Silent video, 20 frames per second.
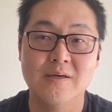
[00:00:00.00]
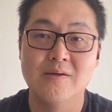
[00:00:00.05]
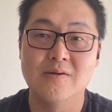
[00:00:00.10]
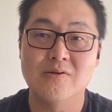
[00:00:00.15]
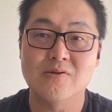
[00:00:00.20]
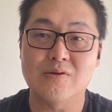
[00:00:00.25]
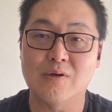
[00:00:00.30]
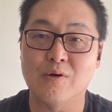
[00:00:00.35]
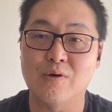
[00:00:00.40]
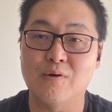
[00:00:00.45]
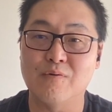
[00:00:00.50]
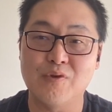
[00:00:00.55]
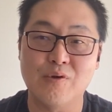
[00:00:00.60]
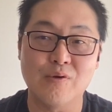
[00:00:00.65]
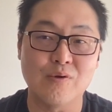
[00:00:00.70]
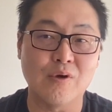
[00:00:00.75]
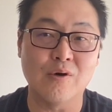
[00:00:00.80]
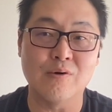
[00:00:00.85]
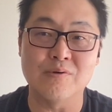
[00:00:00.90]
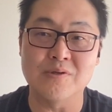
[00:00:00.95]
So if you
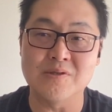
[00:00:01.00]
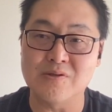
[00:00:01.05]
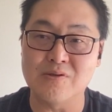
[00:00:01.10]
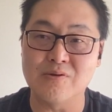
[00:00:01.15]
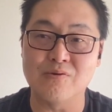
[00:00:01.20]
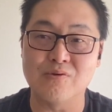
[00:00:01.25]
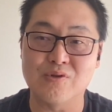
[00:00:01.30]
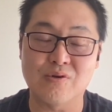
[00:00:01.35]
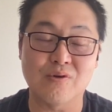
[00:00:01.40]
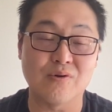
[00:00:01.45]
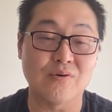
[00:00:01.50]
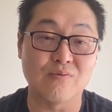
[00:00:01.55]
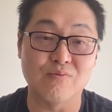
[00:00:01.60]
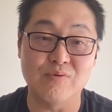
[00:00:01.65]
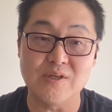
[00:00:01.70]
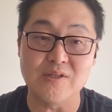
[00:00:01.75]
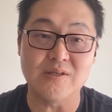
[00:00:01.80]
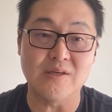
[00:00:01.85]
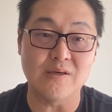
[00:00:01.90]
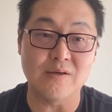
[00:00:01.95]
go into certain
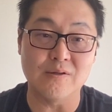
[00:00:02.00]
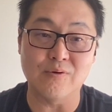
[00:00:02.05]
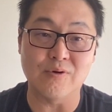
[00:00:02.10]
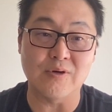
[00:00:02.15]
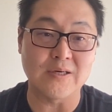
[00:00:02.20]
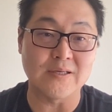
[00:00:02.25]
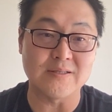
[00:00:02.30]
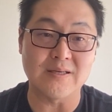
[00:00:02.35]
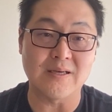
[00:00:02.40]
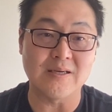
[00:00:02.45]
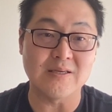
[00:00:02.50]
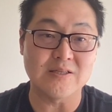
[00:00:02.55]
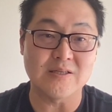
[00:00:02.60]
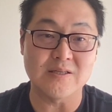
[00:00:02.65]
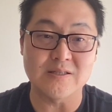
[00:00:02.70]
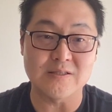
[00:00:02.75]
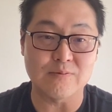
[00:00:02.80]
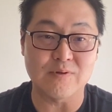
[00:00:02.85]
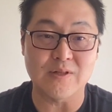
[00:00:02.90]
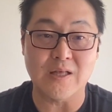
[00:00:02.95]
retail
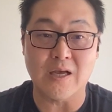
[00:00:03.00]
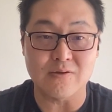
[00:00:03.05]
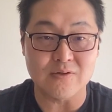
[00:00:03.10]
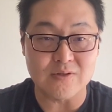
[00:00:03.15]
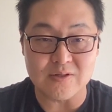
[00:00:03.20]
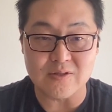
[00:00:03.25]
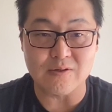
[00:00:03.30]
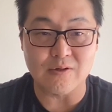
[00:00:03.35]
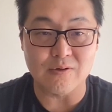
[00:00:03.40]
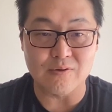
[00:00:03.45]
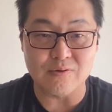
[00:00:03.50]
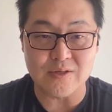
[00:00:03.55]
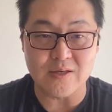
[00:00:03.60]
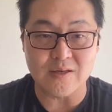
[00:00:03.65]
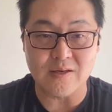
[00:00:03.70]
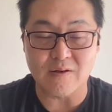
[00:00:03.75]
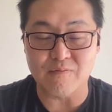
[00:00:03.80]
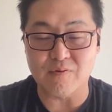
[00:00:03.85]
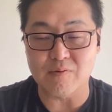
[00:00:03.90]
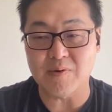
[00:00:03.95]
organizations without disclosing
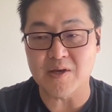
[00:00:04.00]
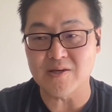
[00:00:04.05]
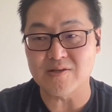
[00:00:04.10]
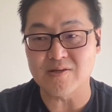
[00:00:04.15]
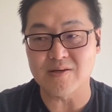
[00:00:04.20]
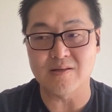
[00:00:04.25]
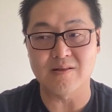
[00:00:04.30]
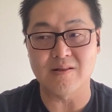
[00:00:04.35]
information,